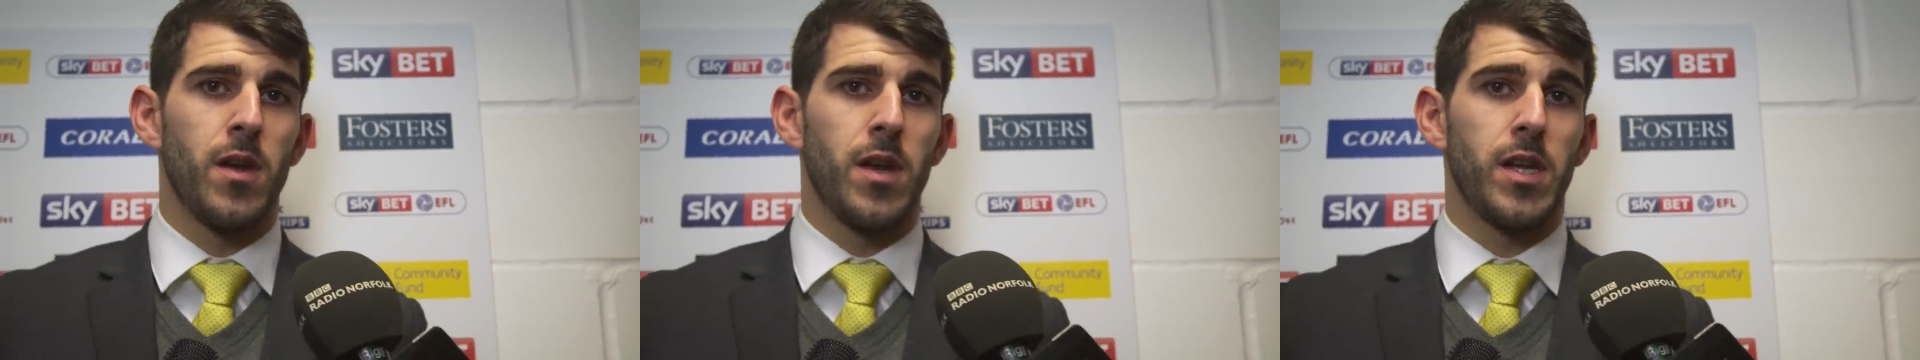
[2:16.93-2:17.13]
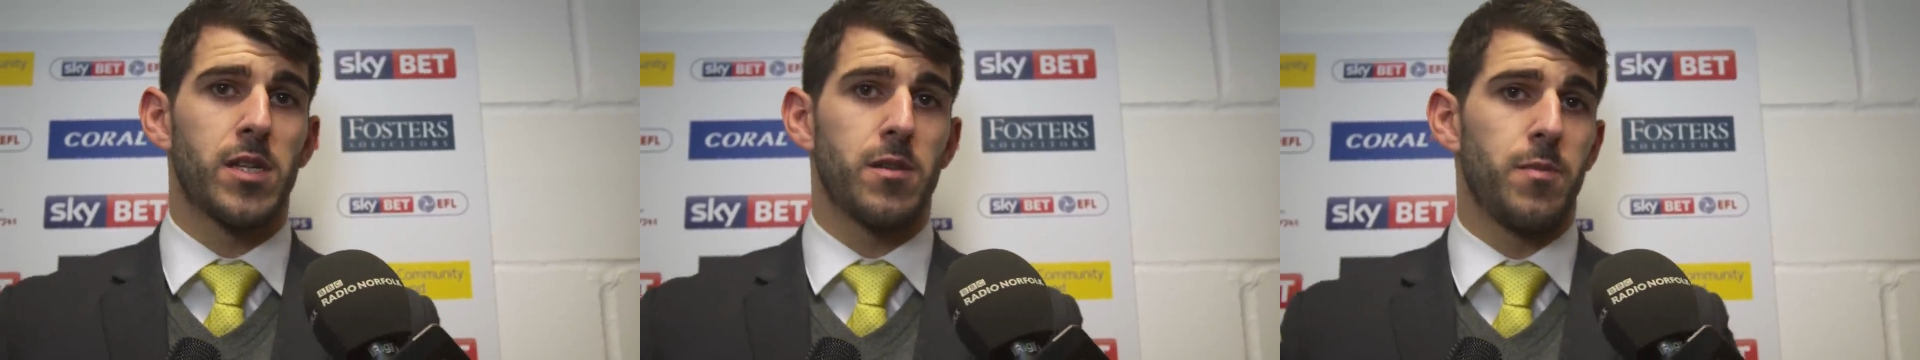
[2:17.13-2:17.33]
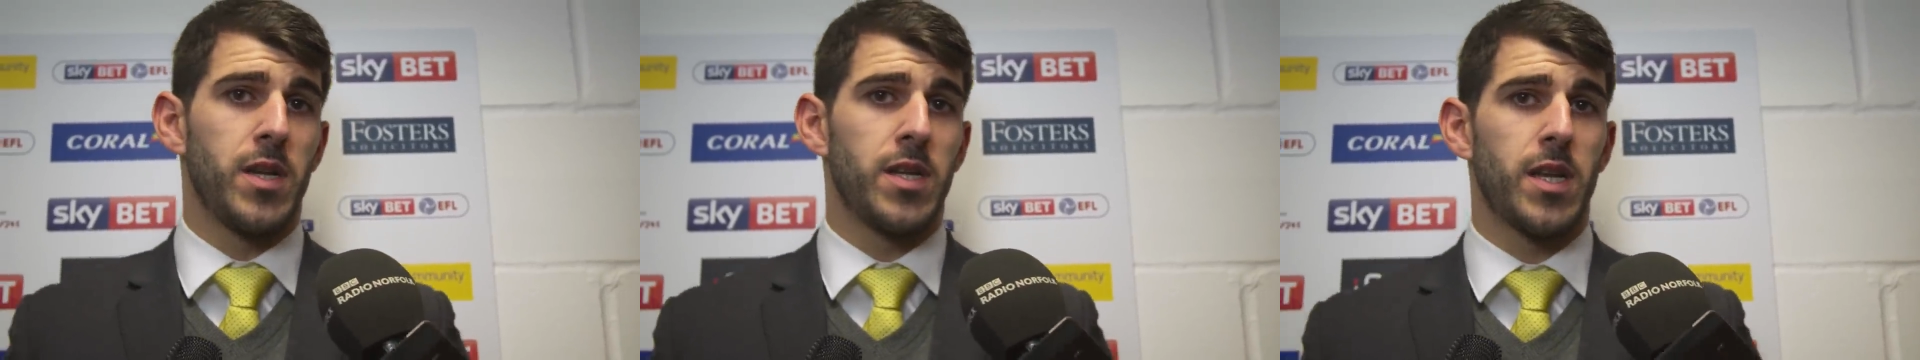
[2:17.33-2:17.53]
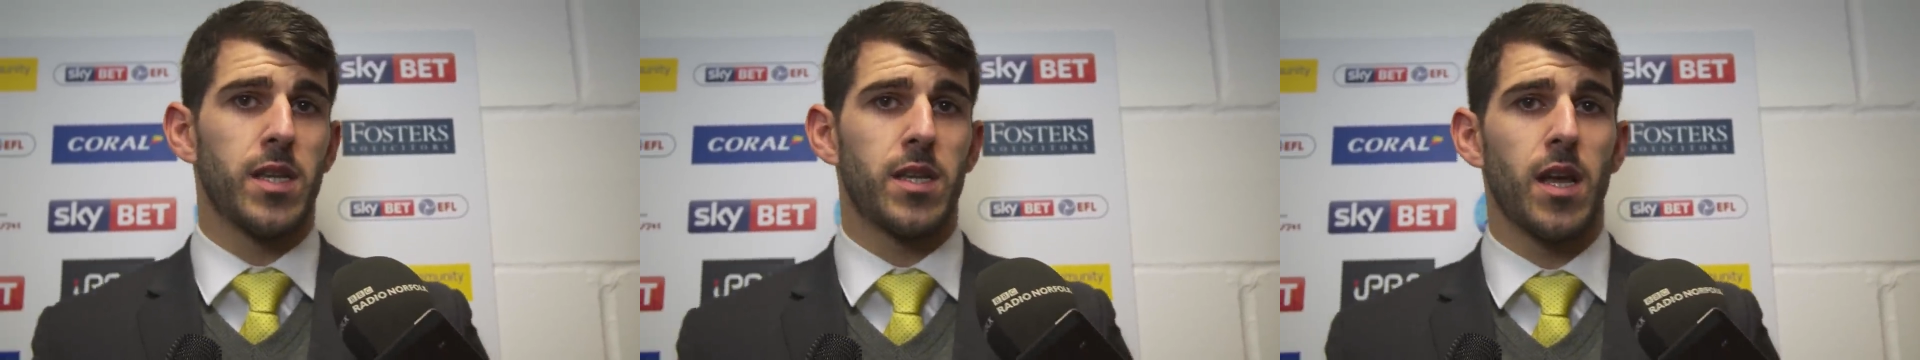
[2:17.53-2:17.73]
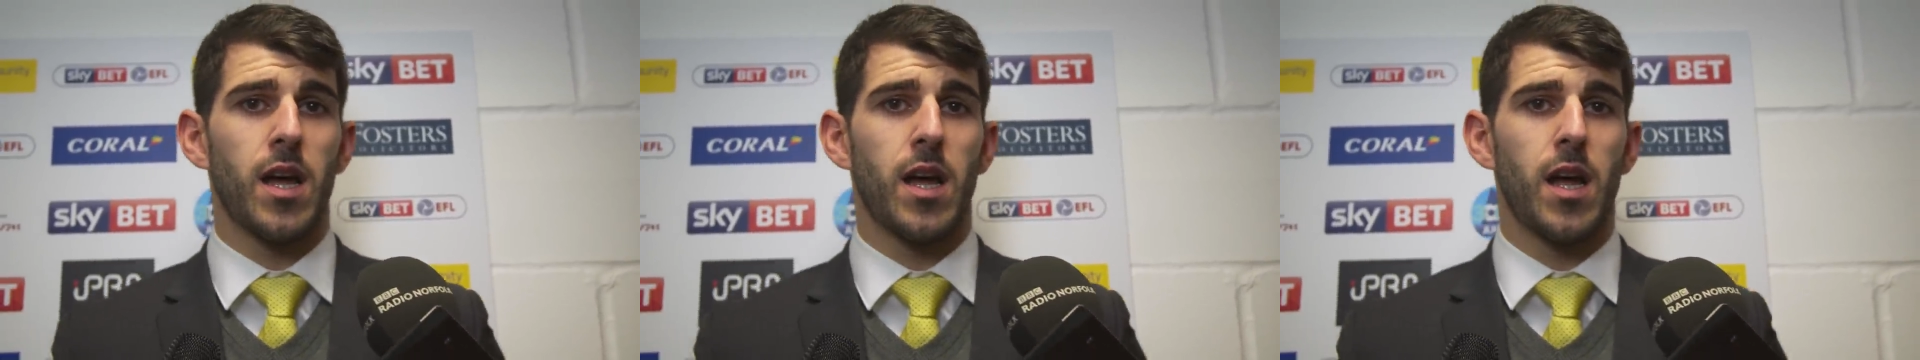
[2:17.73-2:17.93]
it's mean
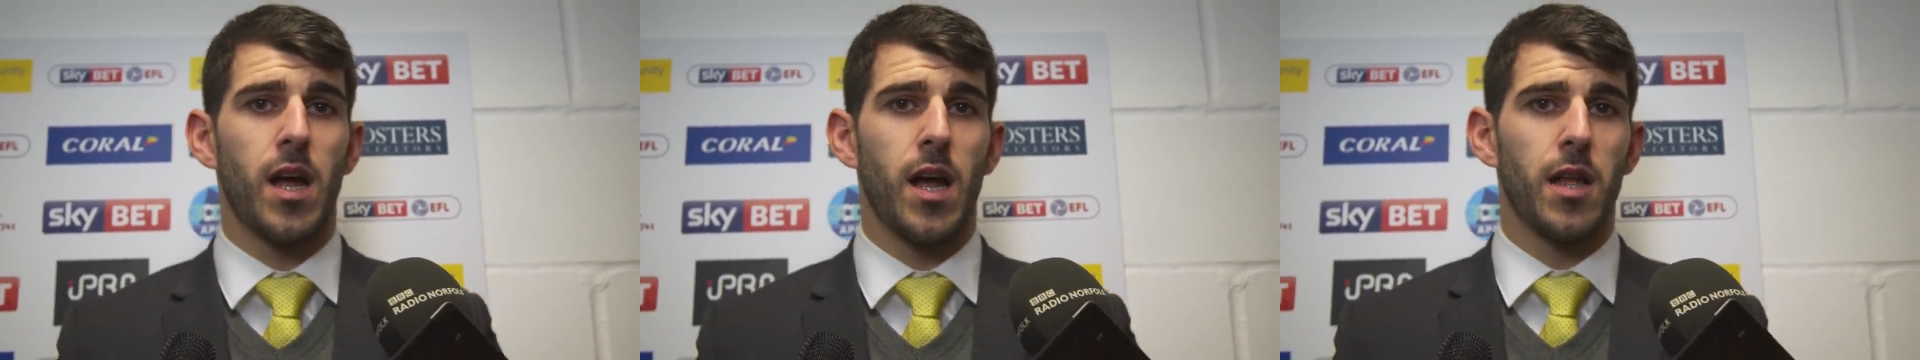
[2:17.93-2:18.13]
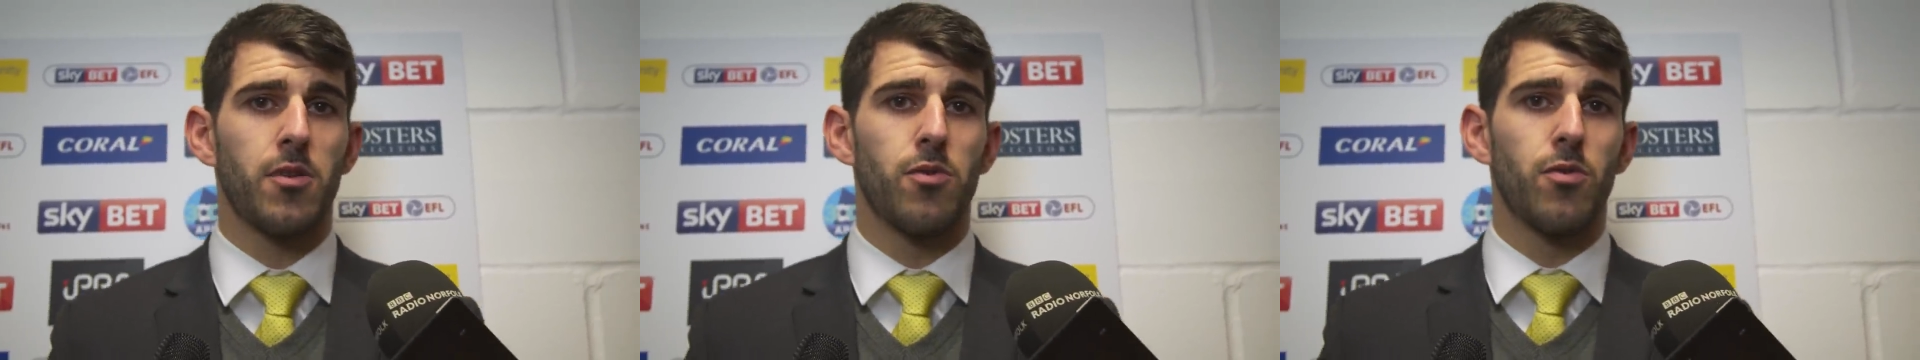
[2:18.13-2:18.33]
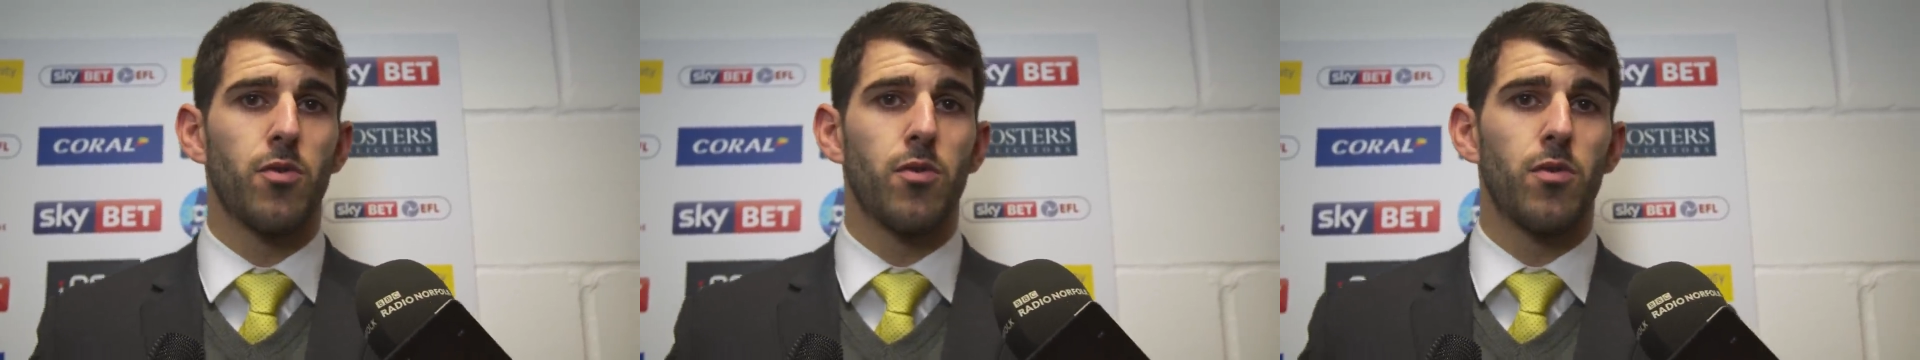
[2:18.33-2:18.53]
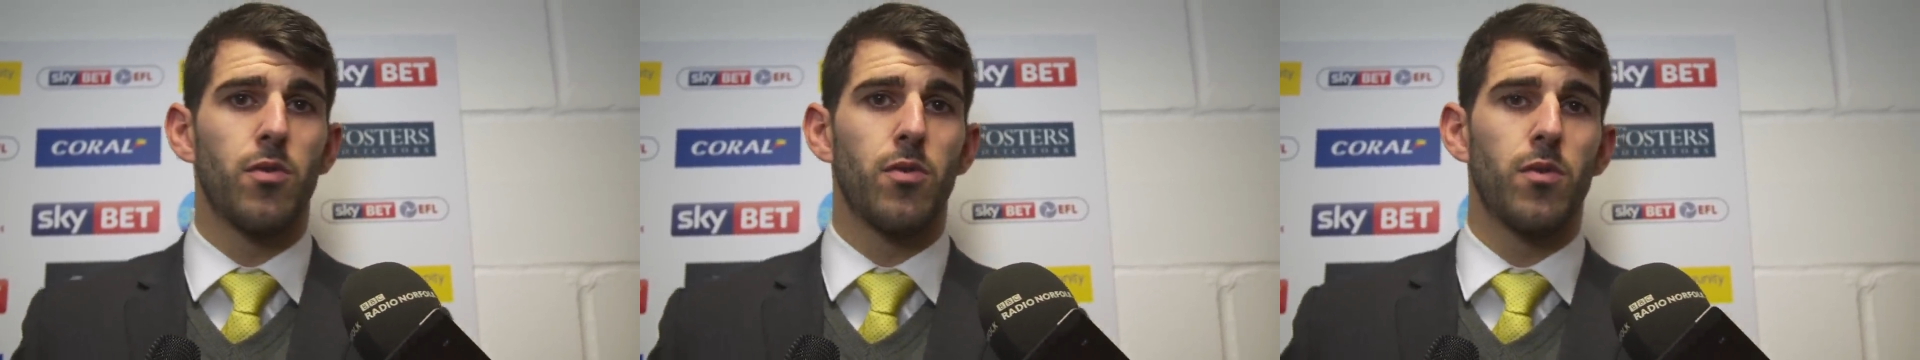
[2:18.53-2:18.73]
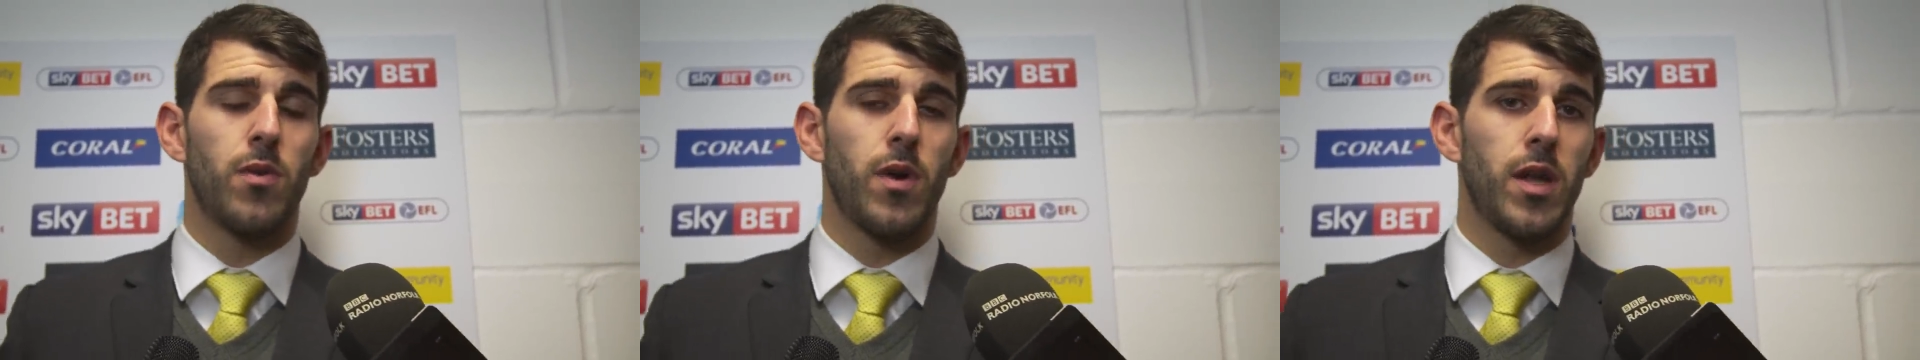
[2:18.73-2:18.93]
that I, uh, I
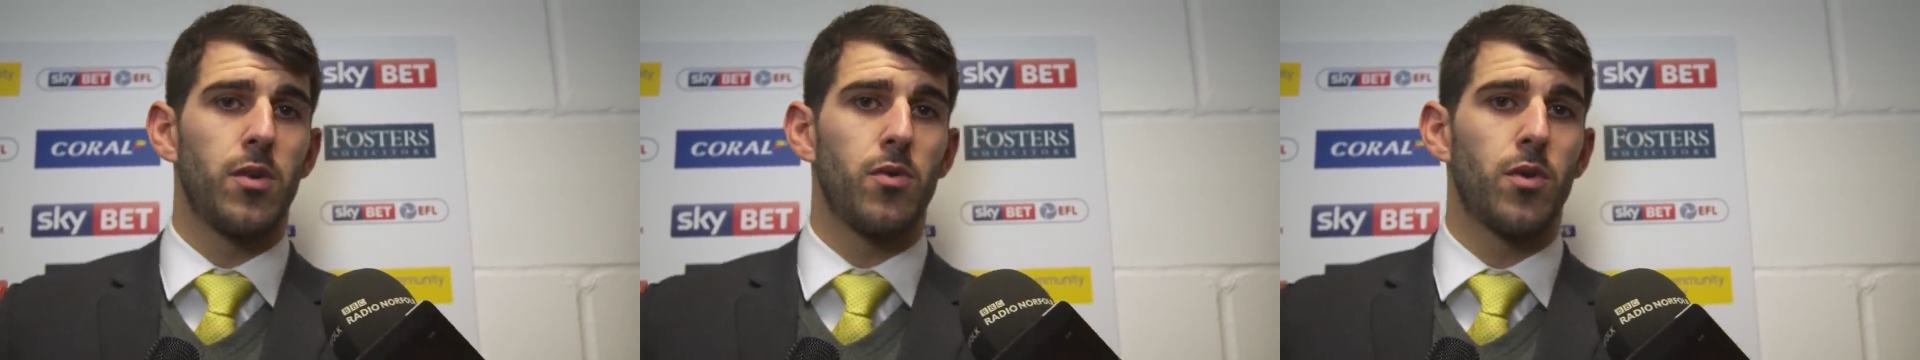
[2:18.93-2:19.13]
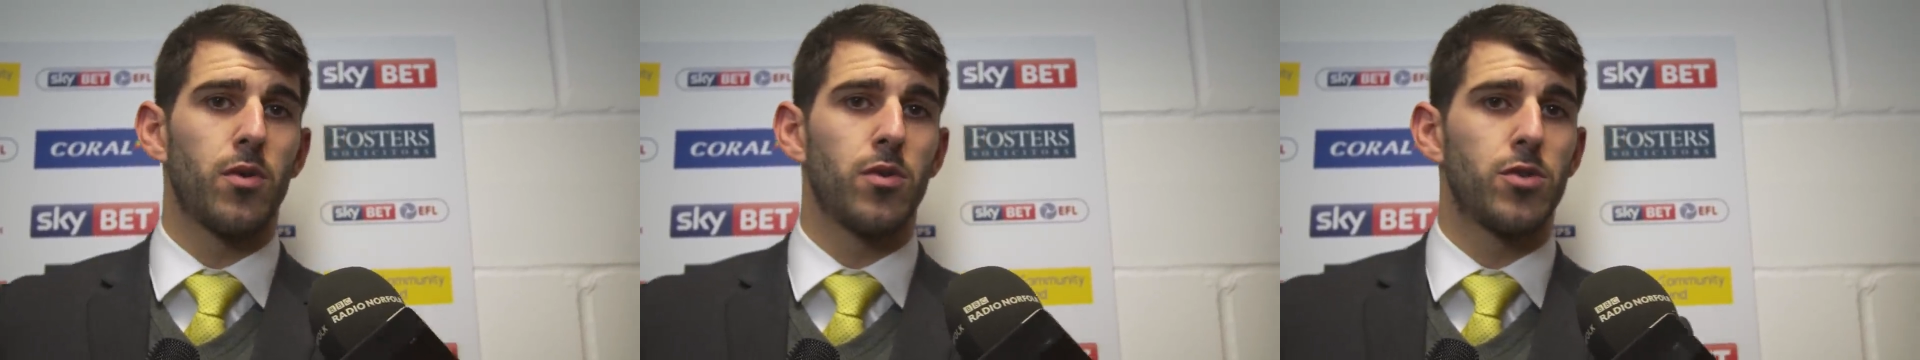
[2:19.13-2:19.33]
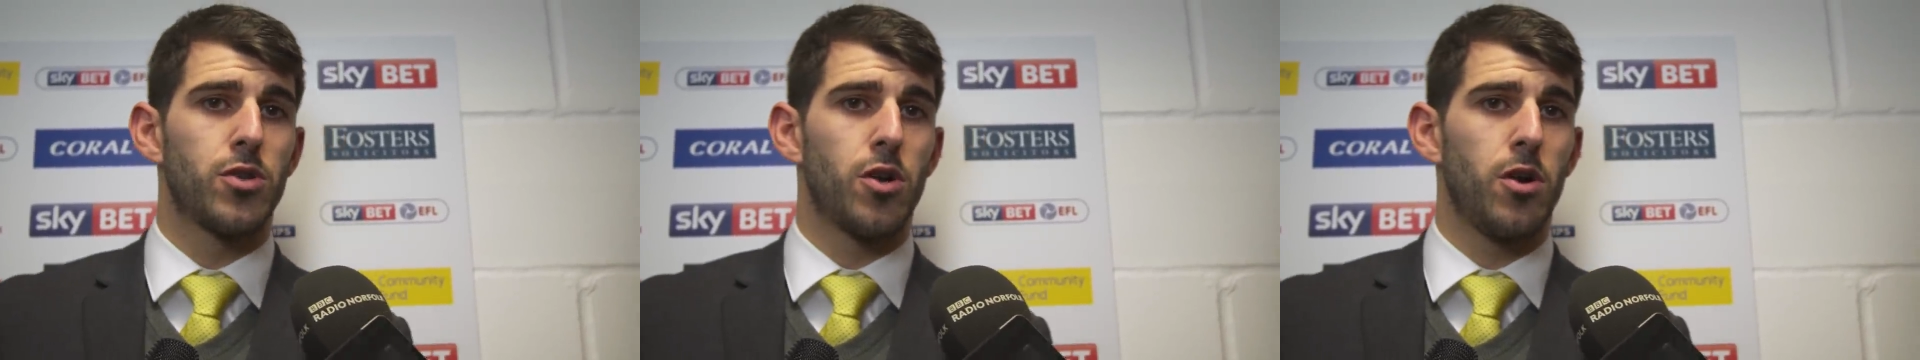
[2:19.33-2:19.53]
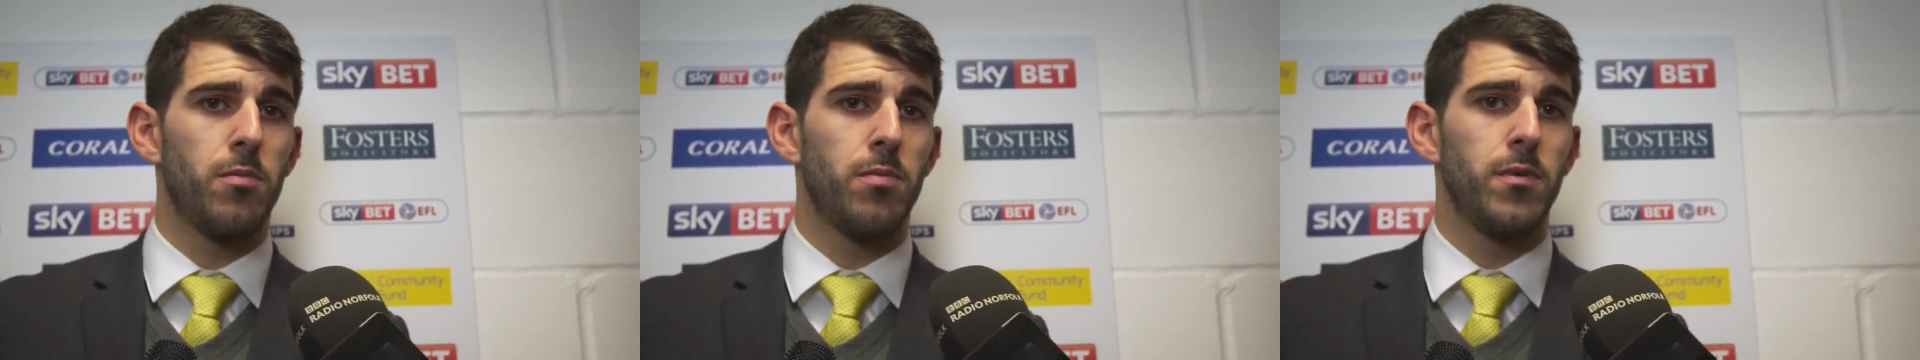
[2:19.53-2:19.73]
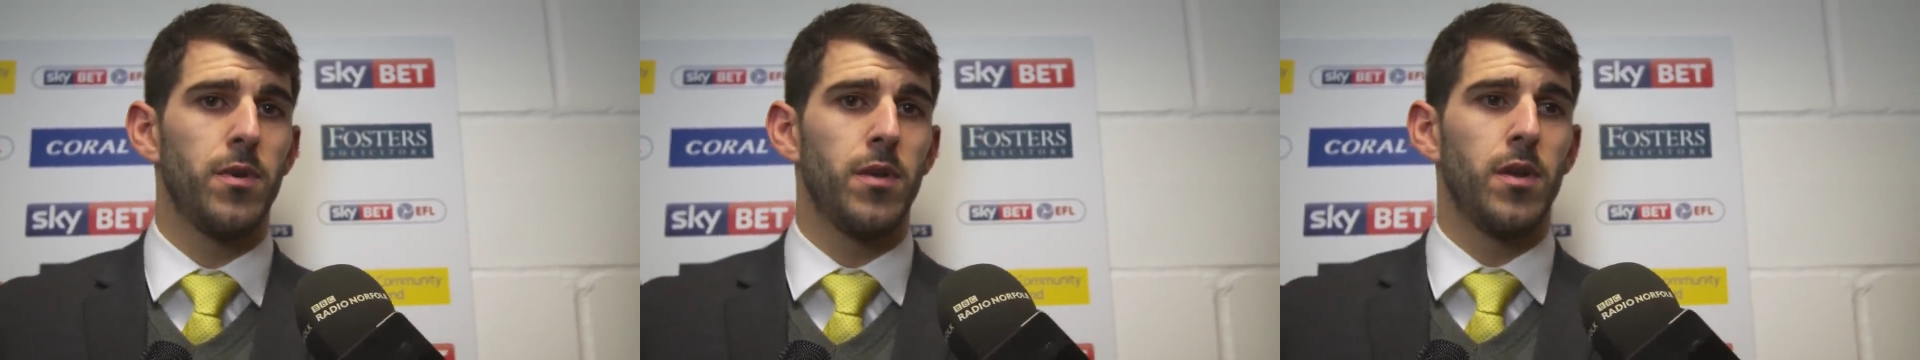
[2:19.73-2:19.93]
do I do a good job